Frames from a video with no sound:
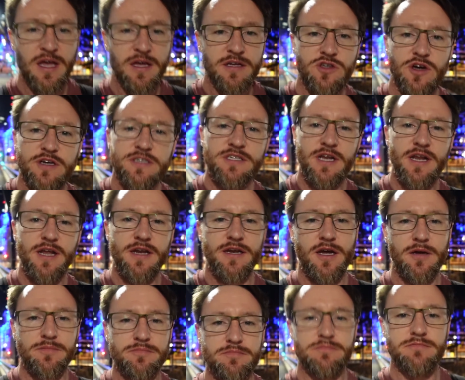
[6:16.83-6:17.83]
So I did end
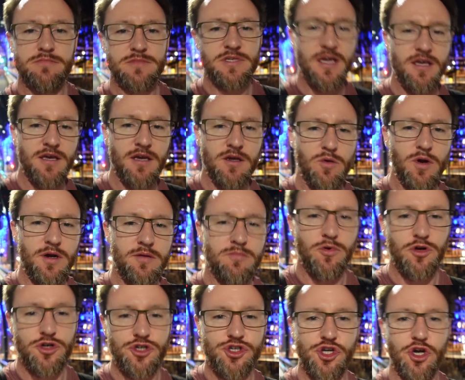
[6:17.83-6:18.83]
up taking one
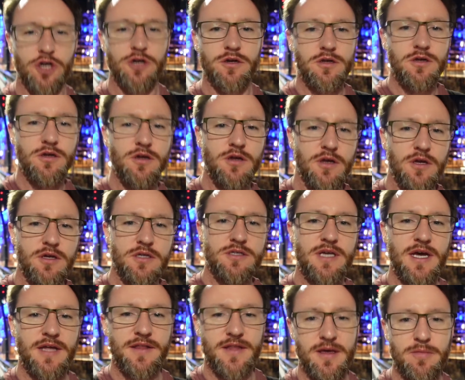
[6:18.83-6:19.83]
more shot
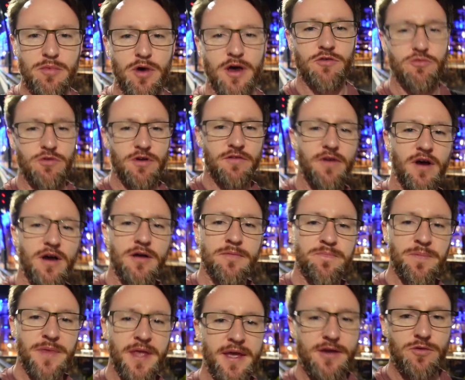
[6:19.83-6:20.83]
down there by the river
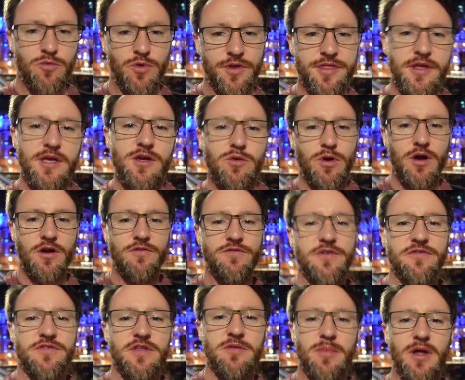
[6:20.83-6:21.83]
with the
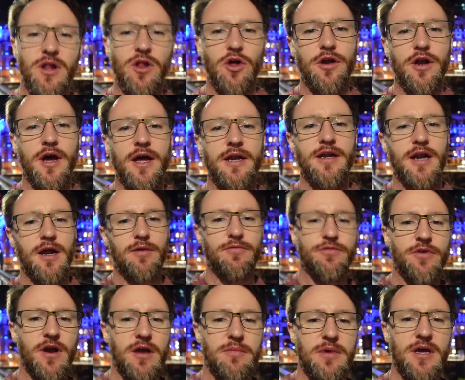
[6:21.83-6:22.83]
150mm on. I ended up
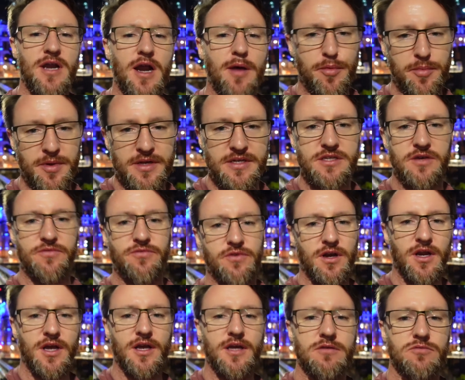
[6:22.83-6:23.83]
framing it up a bit
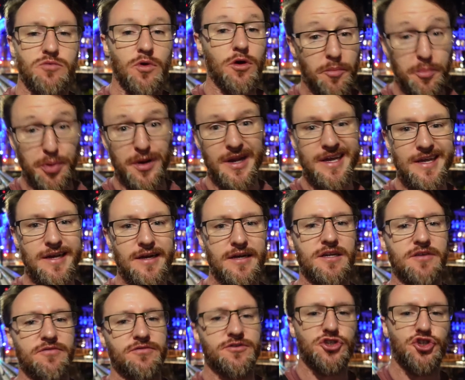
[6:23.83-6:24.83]
differently, well, completely
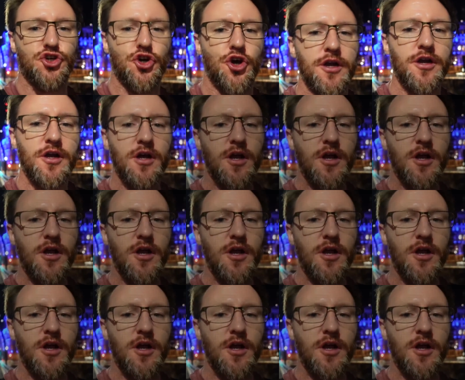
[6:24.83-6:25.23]
different shot.